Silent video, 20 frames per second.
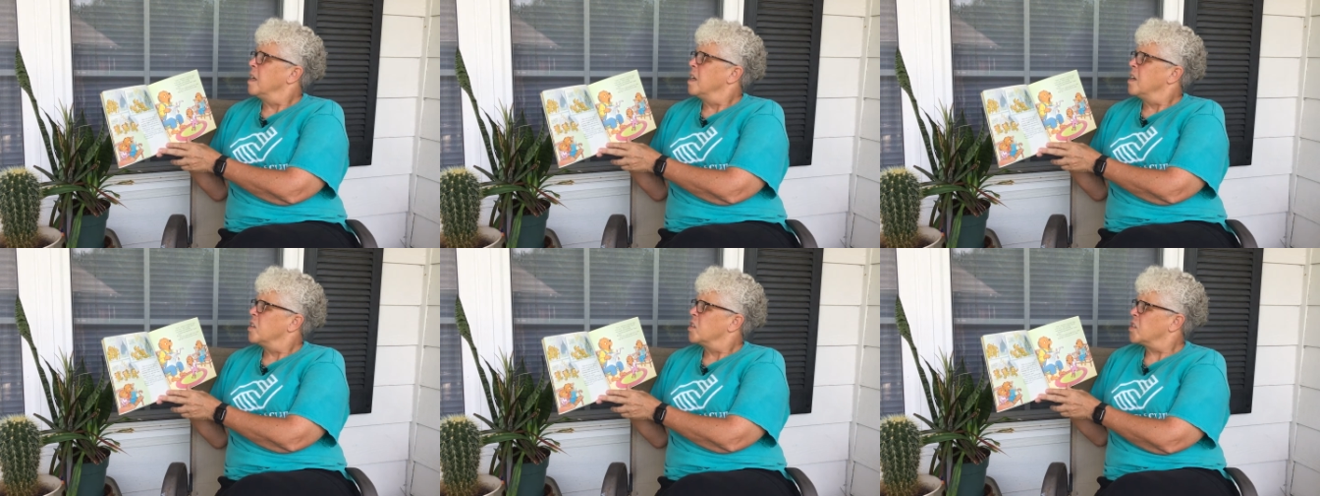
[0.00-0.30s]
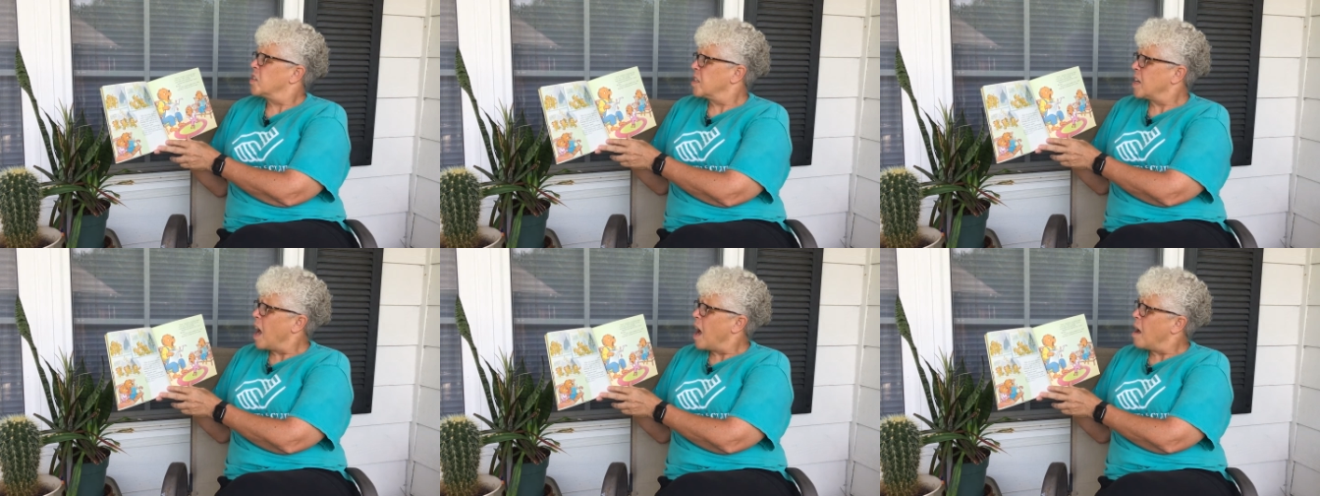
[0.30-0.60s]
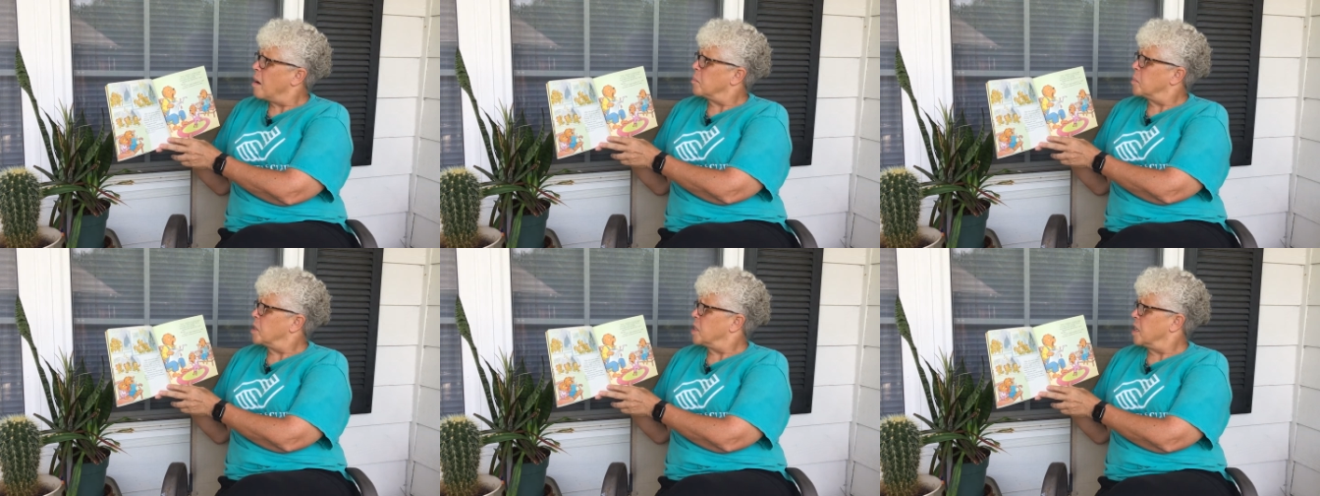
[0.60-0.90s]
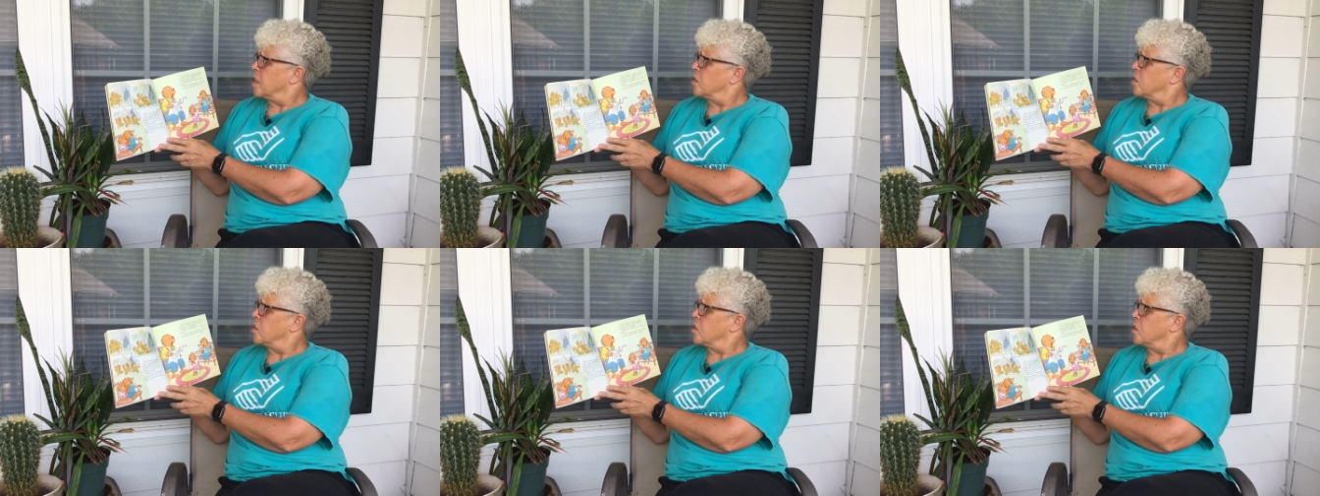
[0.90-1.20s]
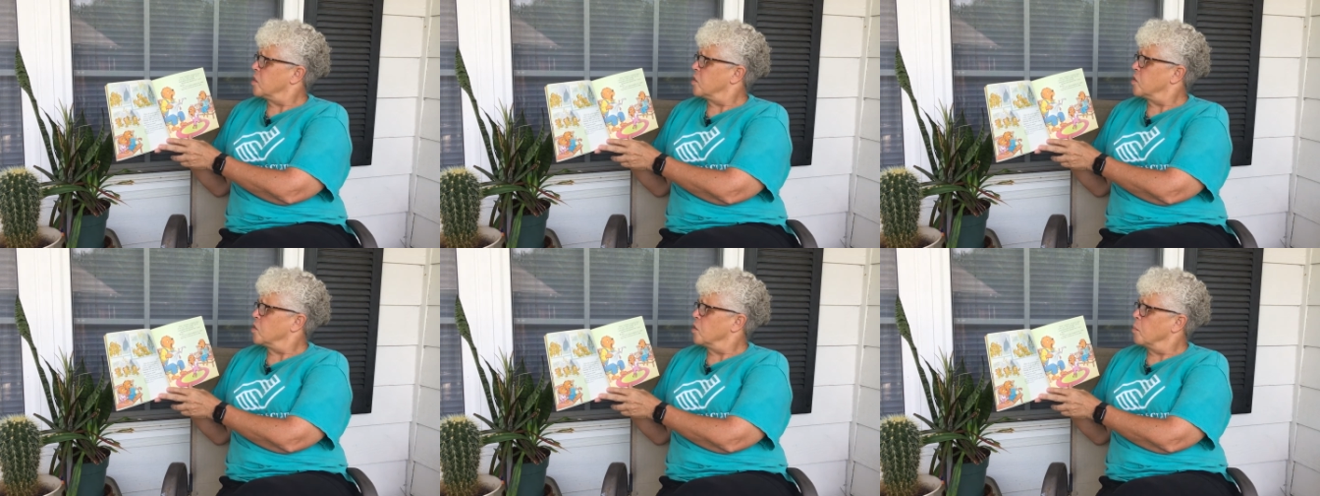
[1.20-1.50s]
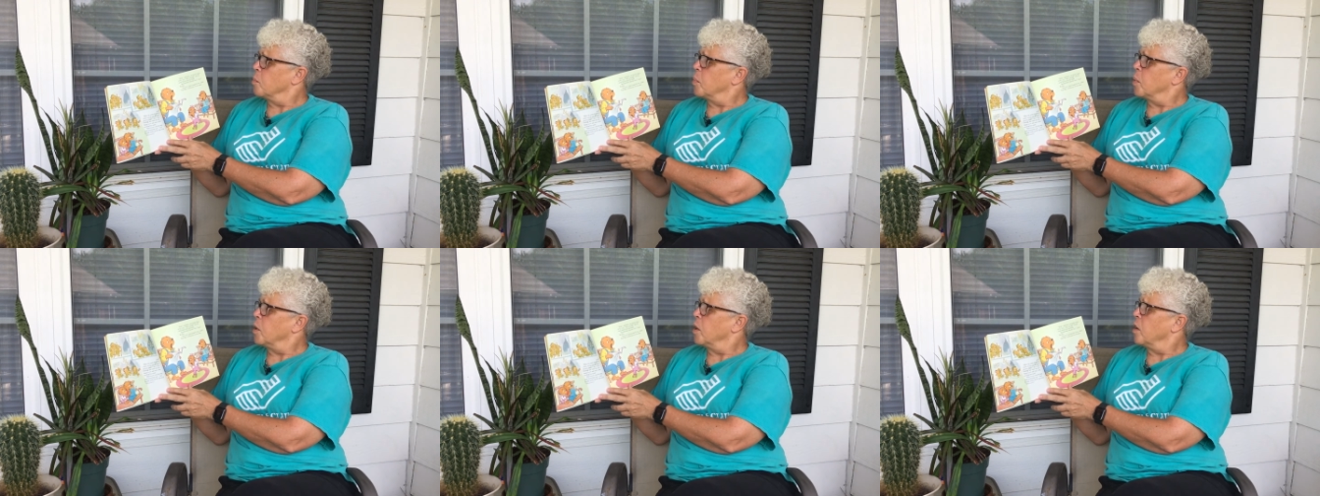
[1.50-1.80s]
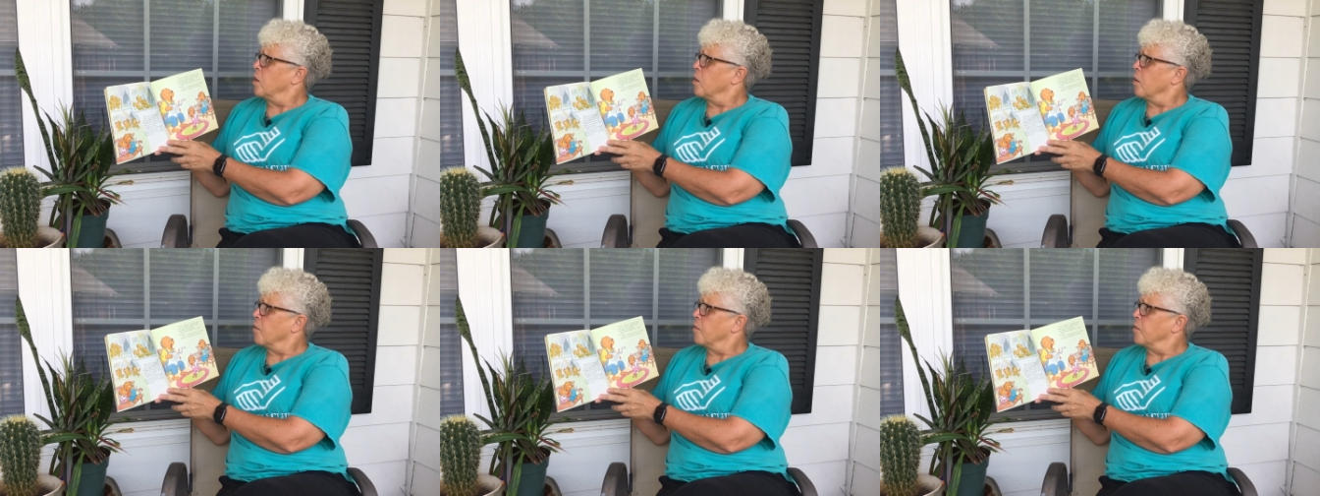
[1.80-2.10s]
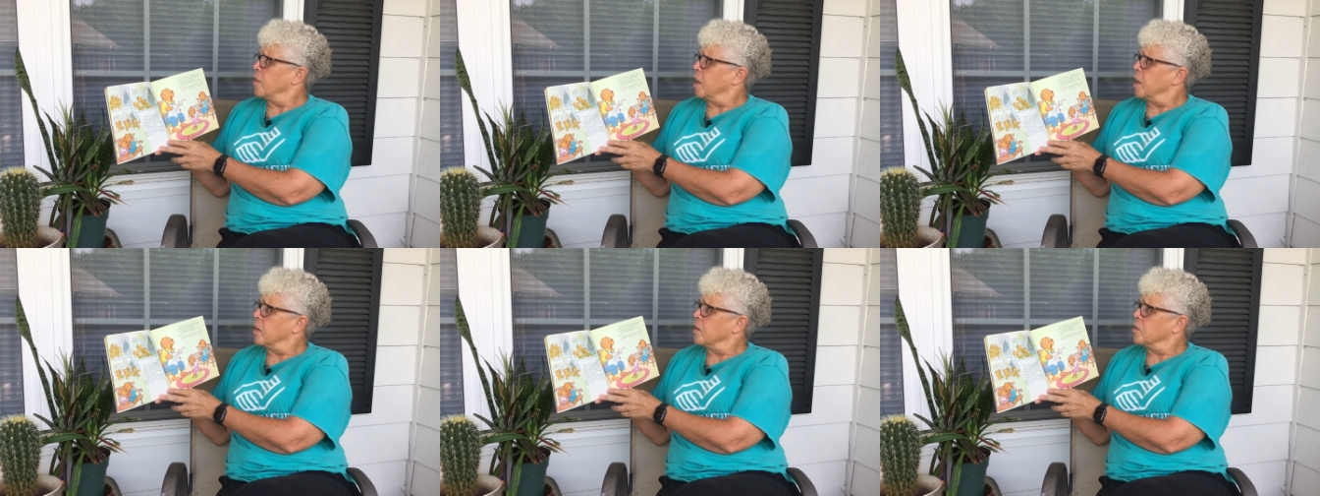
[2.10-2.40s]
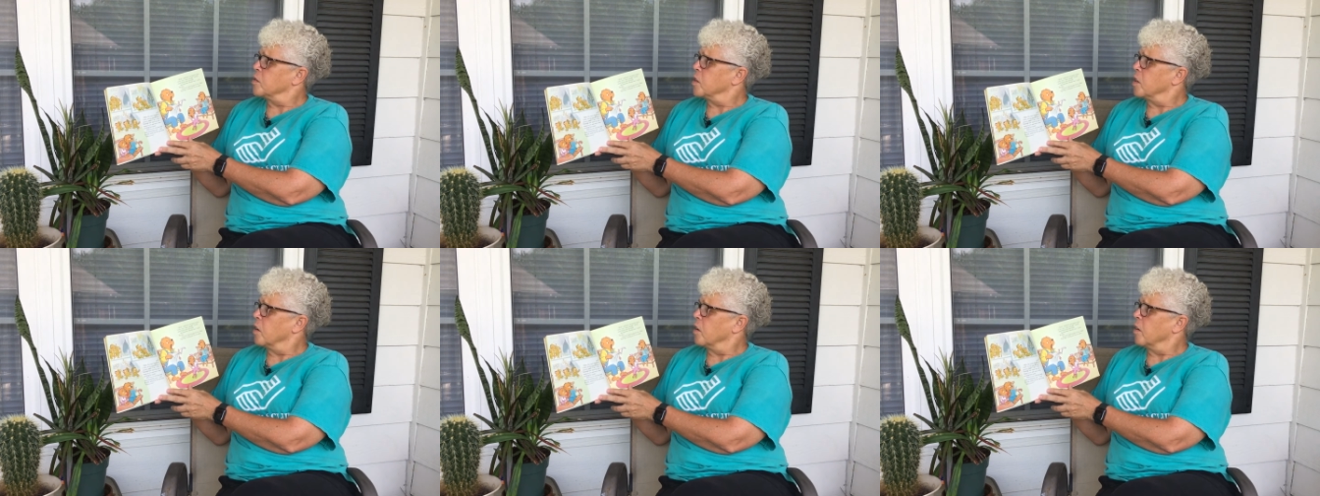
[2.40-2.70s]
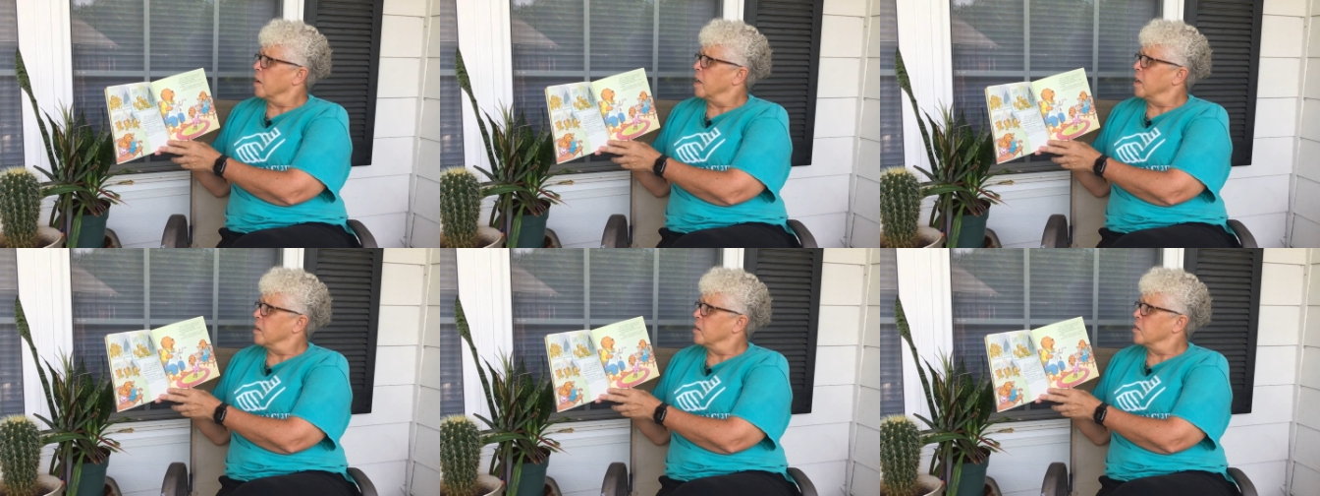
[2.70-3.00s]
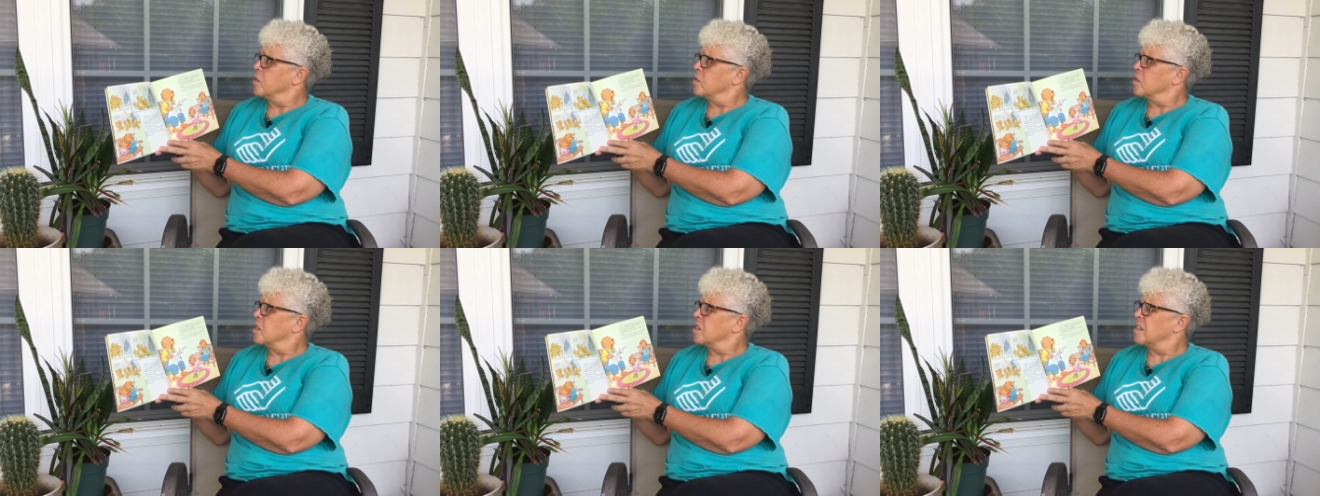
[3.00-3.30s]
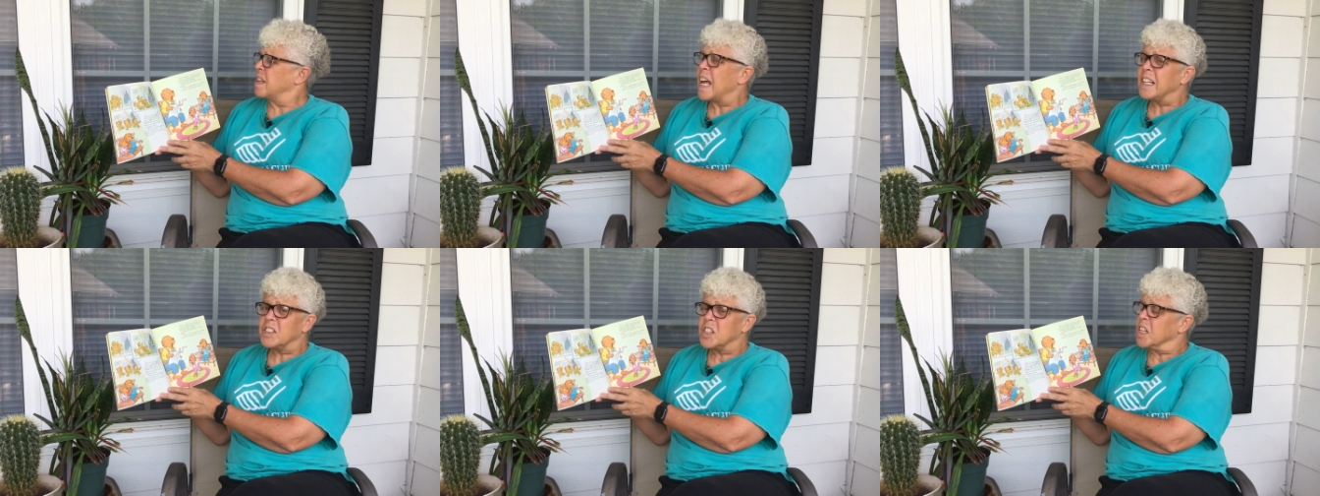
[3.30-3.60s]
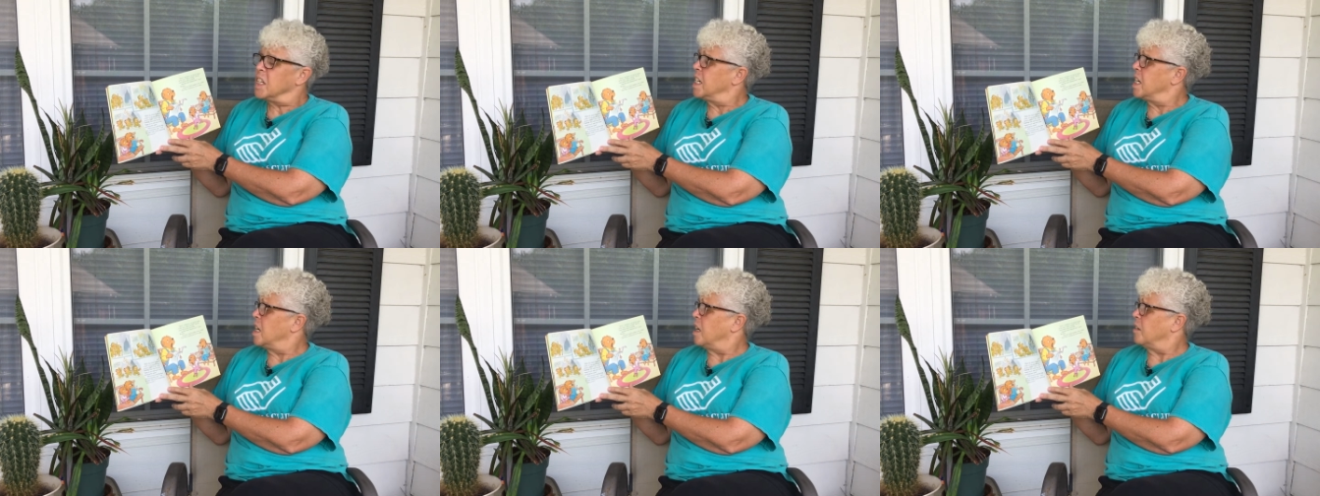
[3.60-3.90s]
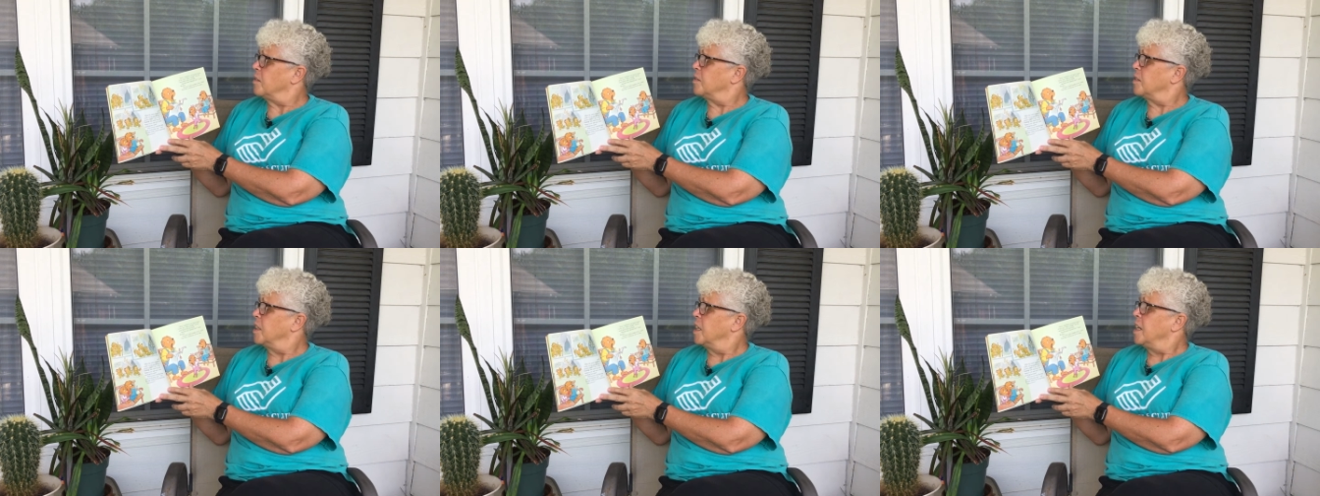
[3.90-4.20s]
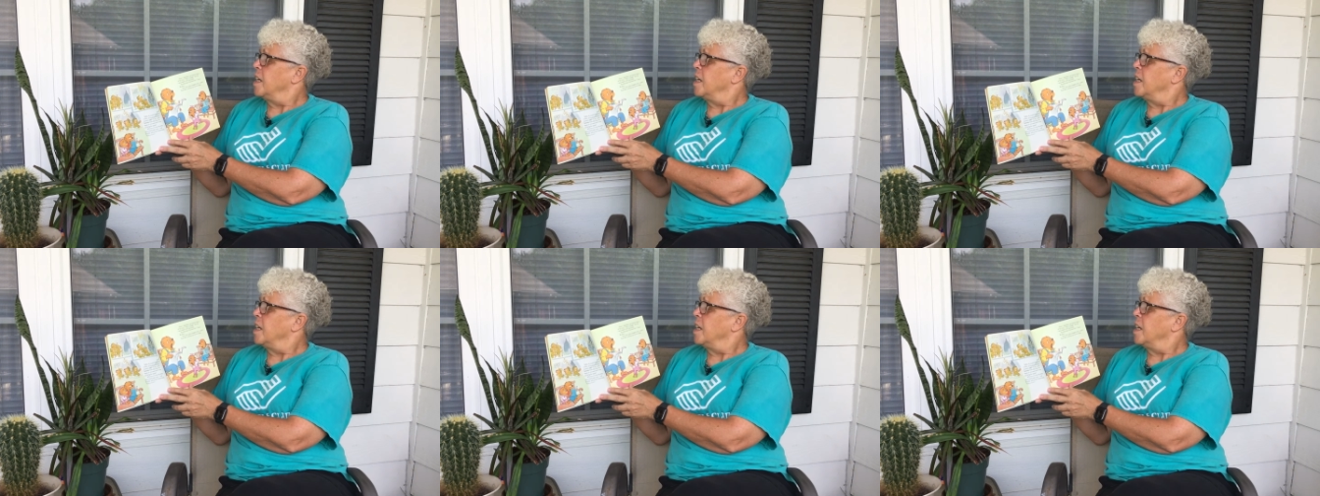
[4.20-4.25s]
Stop, said Sister, putting her fingers in her ears. That's enough.